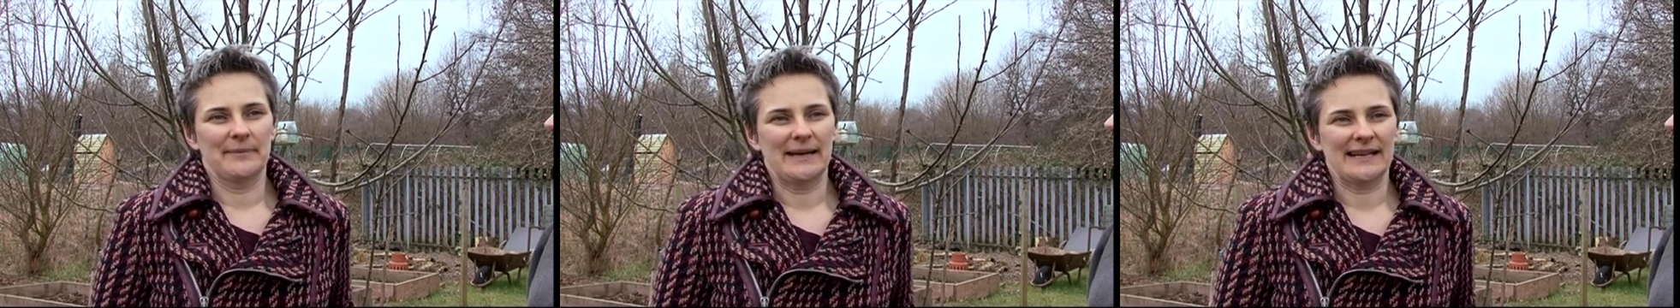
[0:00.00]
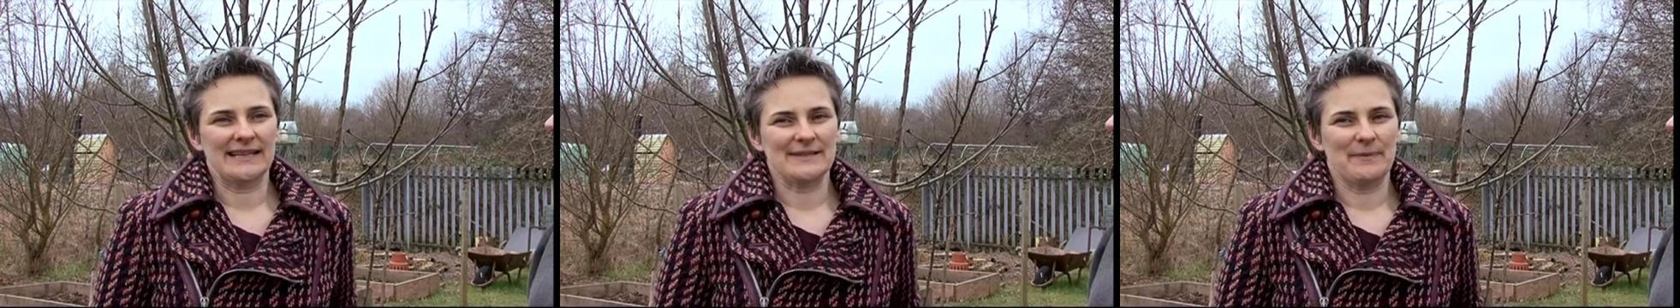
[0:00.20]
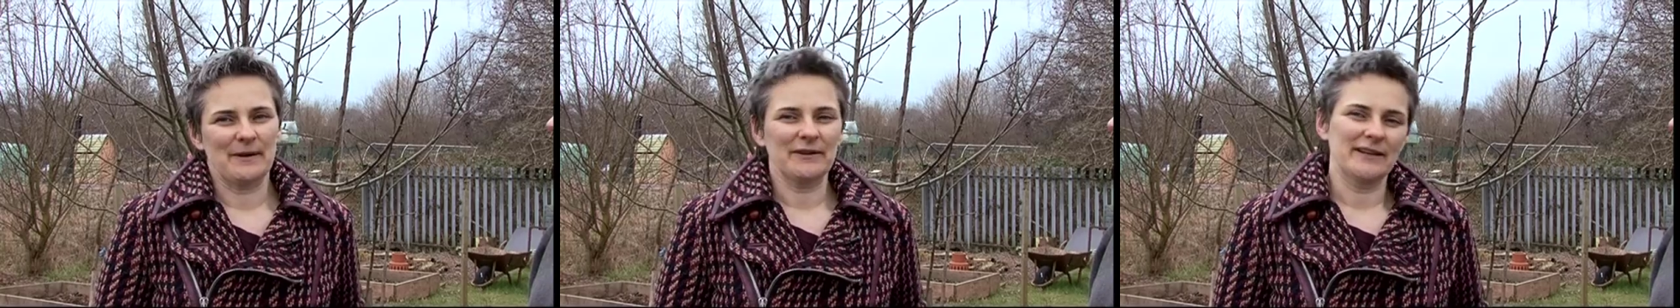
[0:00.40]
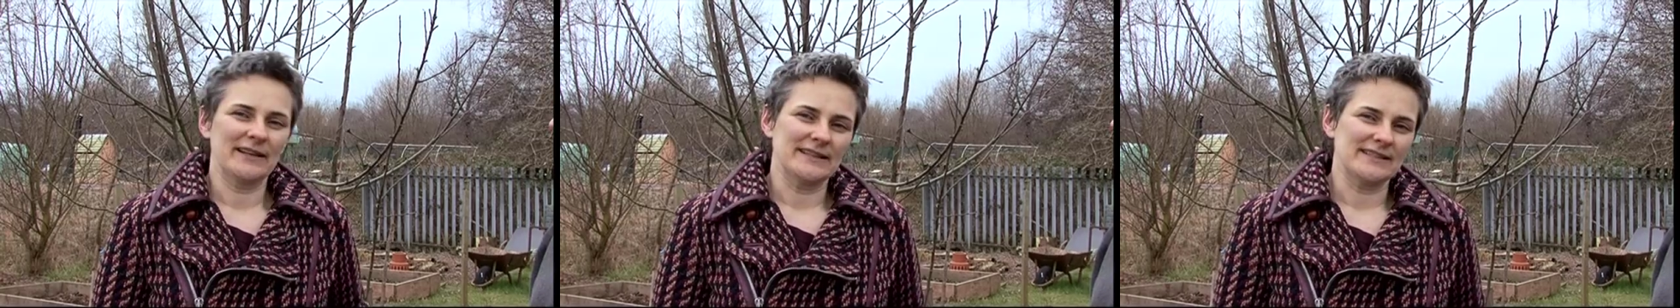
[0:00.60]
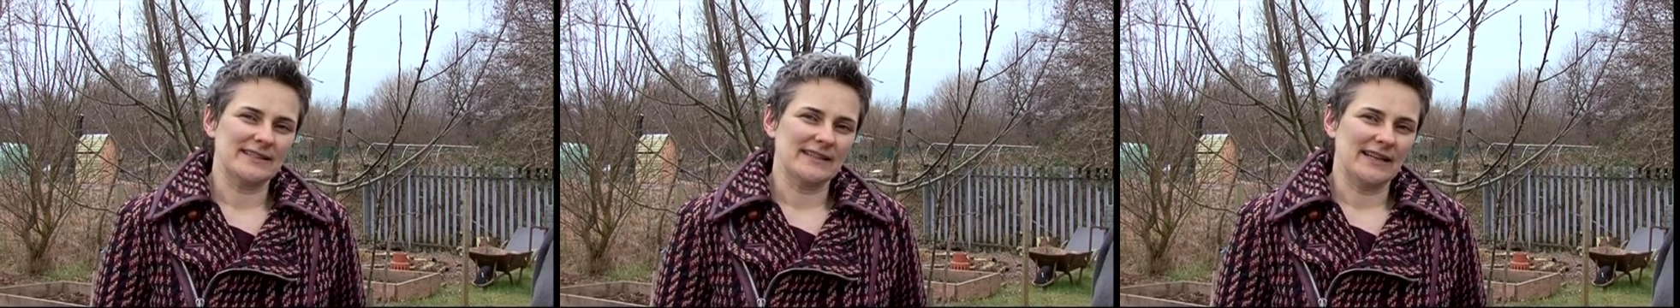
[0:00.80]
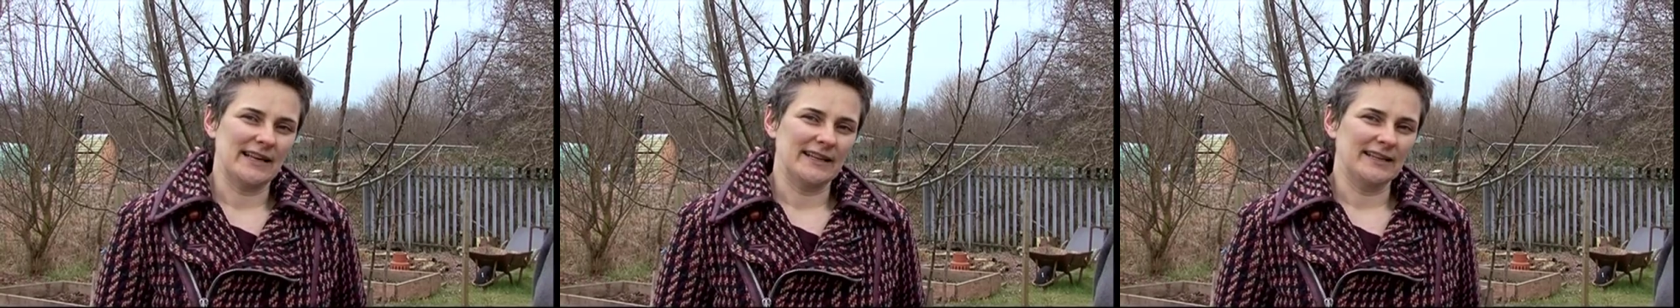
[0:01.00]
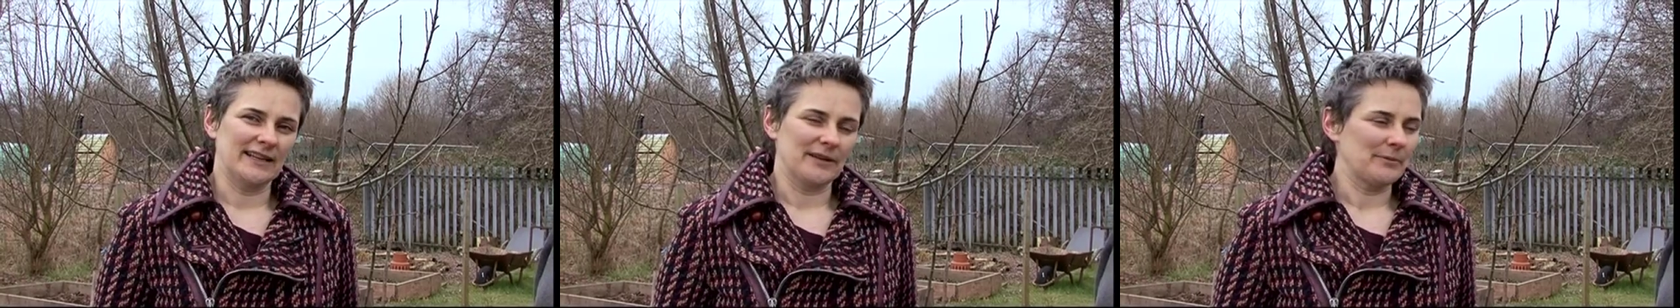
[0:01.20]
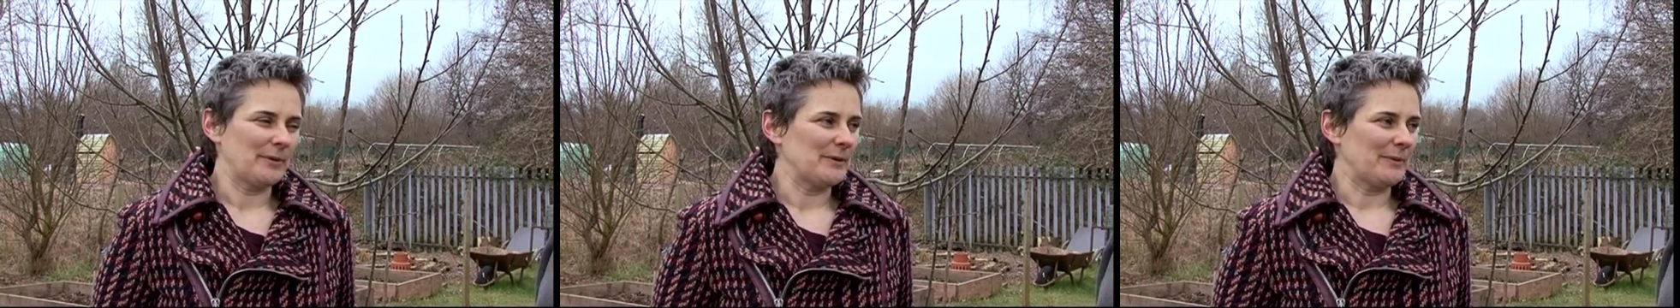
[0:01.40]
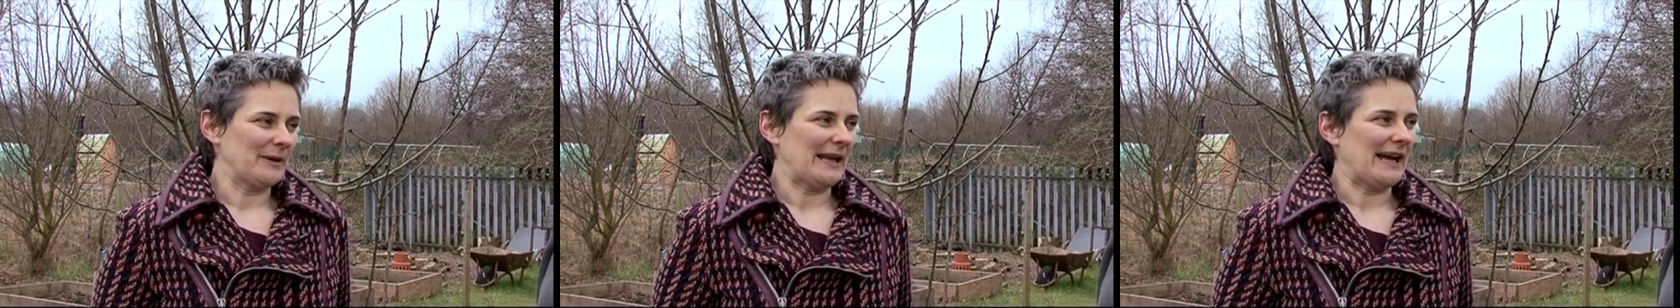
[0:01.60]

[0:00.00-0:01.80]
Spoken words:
experience that young people